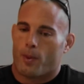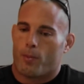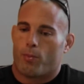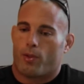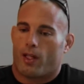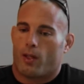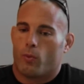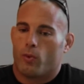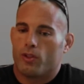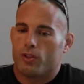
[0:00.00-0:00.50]

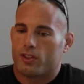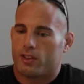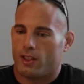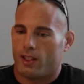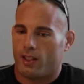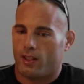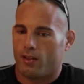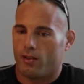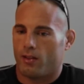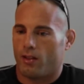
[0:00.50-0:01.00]
But I will
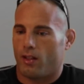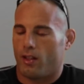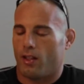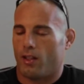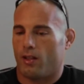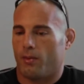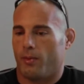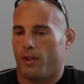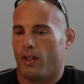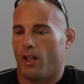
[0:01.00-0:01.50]
say,
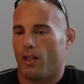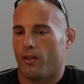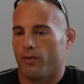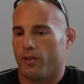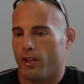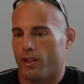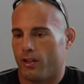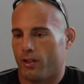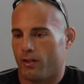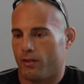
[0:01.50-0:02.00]
and
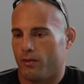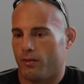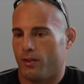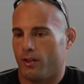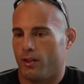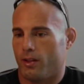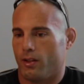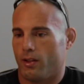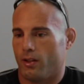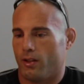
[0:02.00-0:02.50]
Javier,
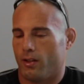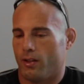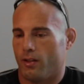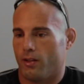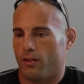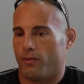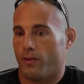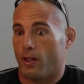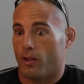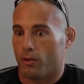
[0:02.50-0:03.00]

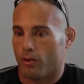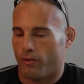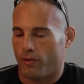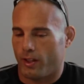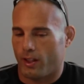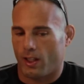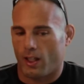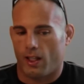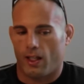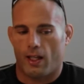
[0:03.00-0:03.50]
the founder of
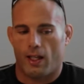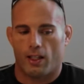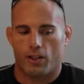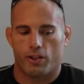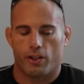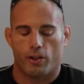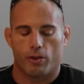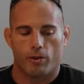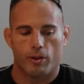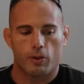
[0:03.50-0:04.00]
AKA,
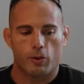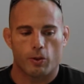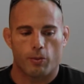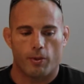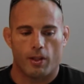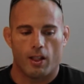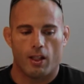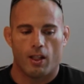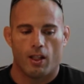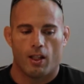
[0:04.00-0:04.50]
actually agrees with
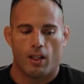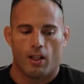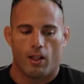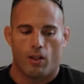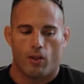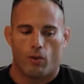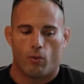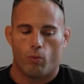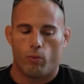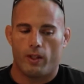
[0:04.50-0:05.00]
me,
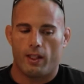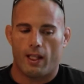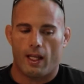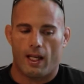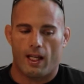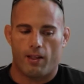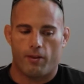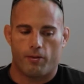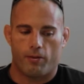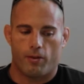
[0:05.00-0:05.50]
we
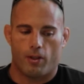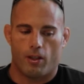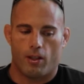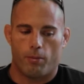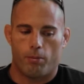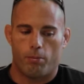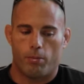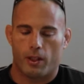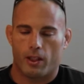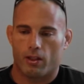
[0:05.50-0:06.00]
have
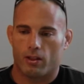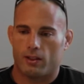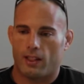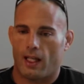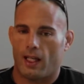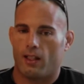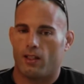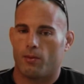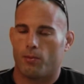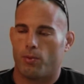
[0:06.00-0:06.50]
a bigger
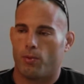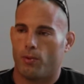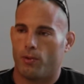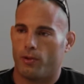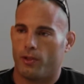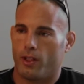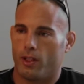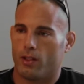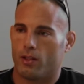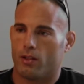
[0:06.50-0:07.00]
talent
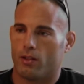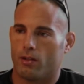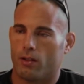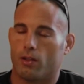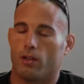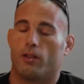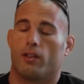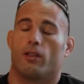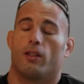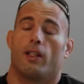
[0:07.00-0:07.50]
pool here
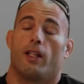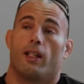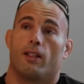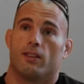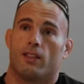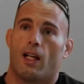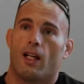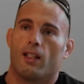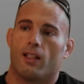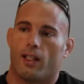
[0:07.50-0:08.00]
or in
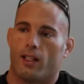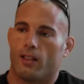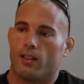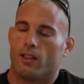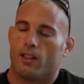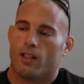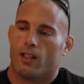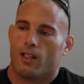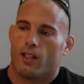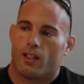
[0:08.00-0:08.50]
Thailand
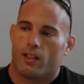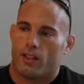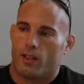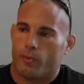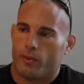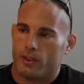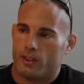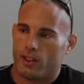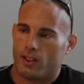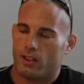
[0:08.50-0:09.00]

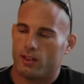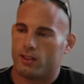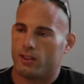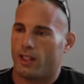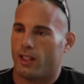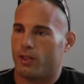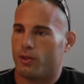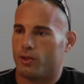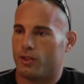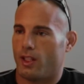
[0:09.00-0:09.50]
than we did in
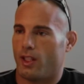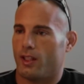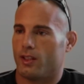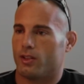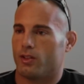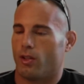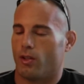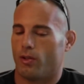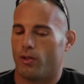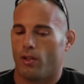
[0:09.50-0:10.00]
San Jose.
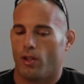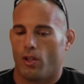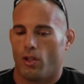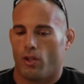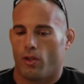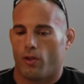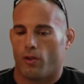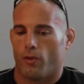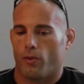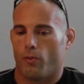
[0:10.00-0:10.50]
So
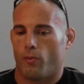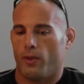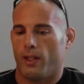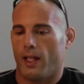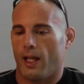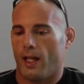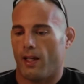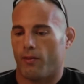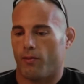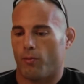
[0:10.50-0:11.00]
we
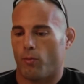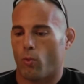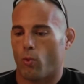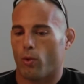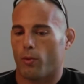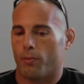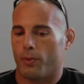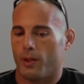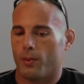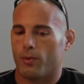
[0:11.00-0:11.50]
have
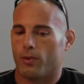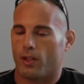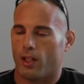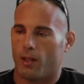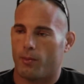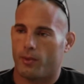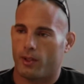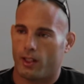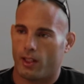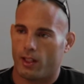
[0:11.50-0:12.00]
more people
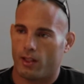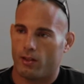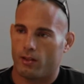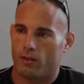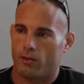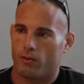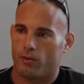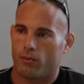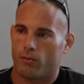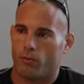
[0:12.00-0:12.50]
coming
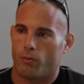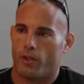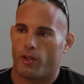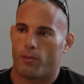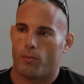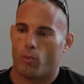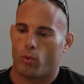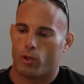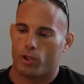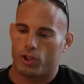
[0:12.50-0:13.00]
in
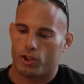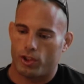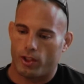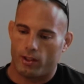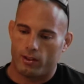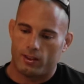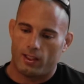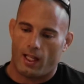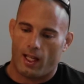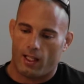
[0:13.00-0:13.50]
with more
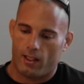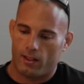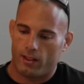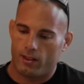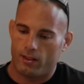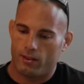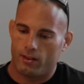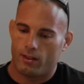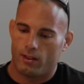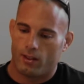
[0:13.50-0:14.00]
shared talent